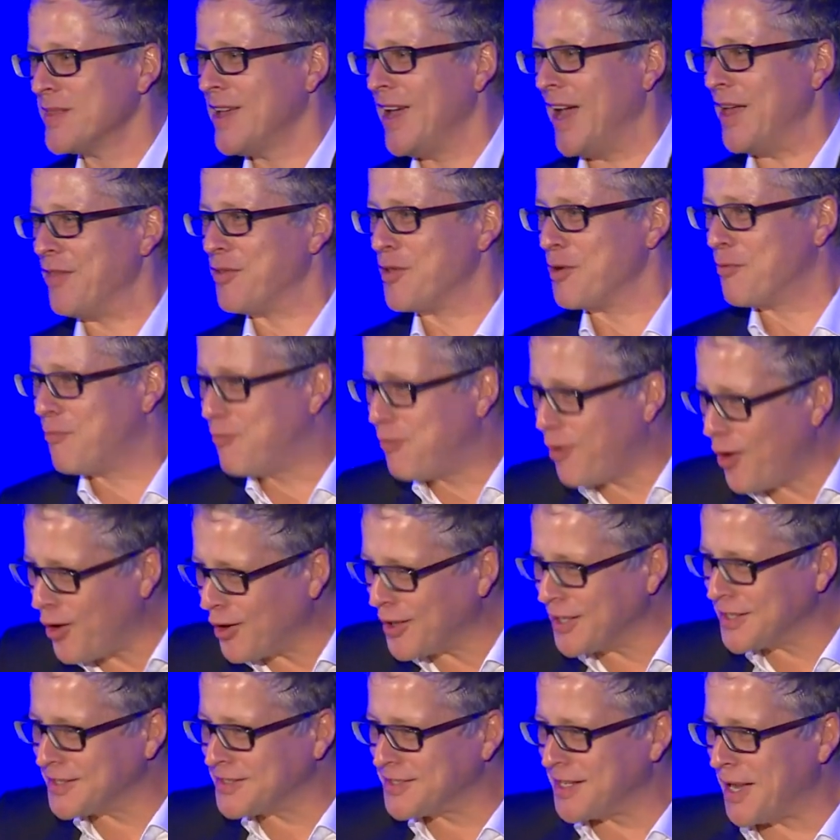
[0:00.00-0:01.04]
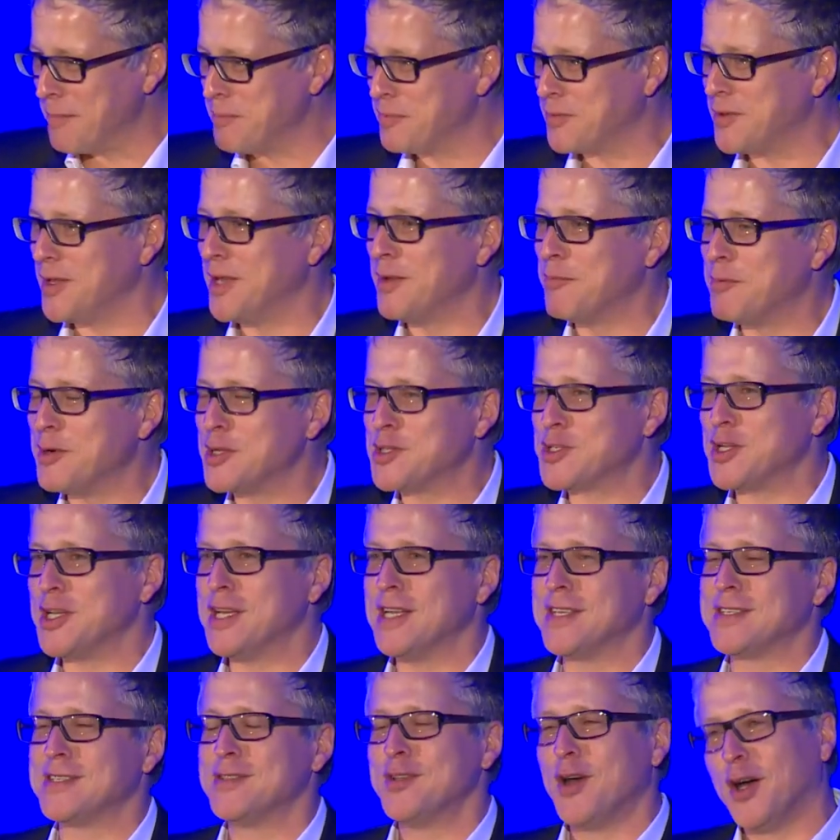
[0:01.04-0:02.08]
And the fog is something which
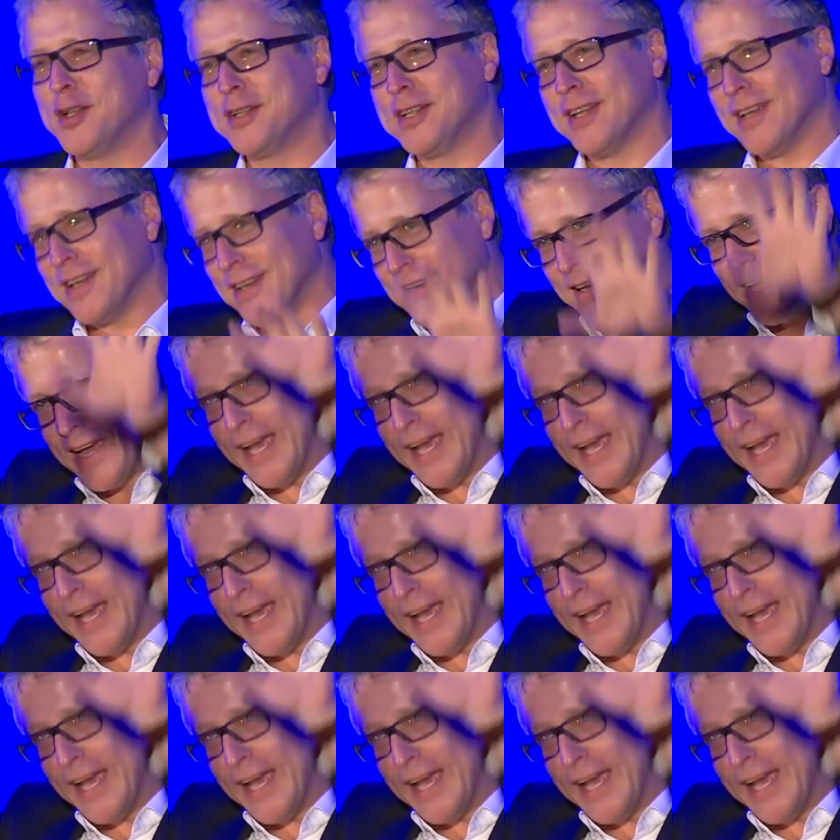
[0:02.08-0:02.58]
is not uh,